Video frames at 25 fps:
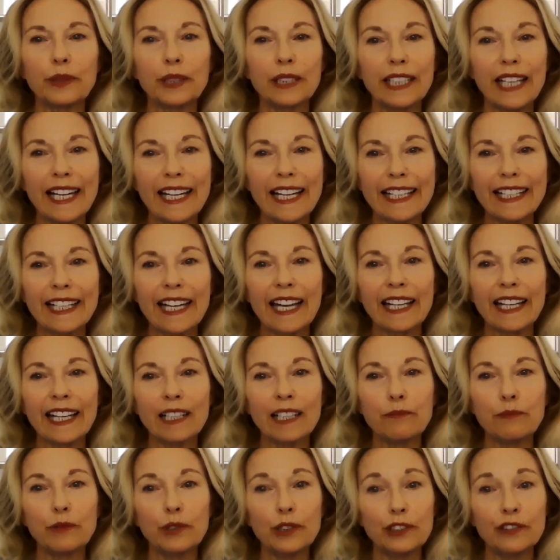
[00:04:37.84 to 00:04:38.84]
play
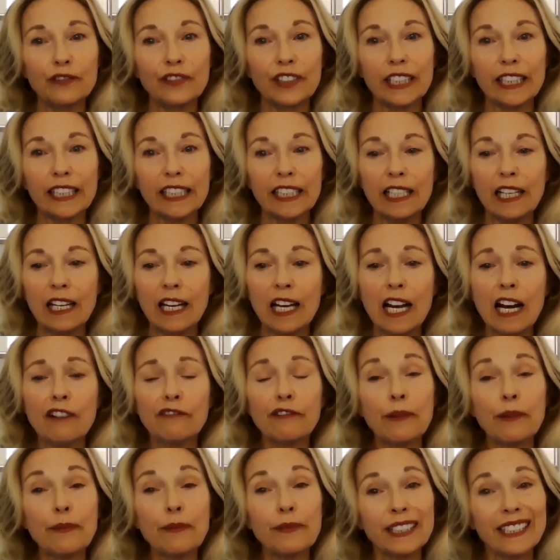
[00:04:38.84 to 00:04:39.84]
and movie
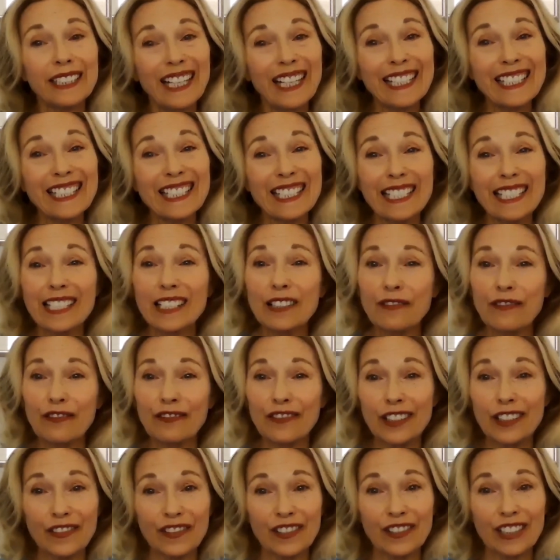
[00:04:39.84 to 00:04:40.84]
from the
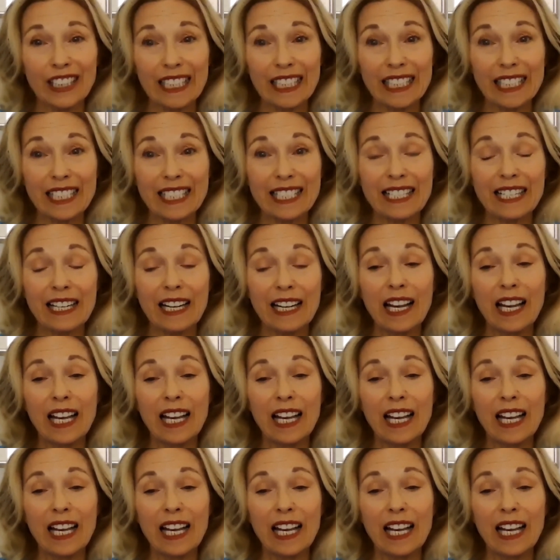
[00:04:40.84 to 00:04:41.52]
1950s.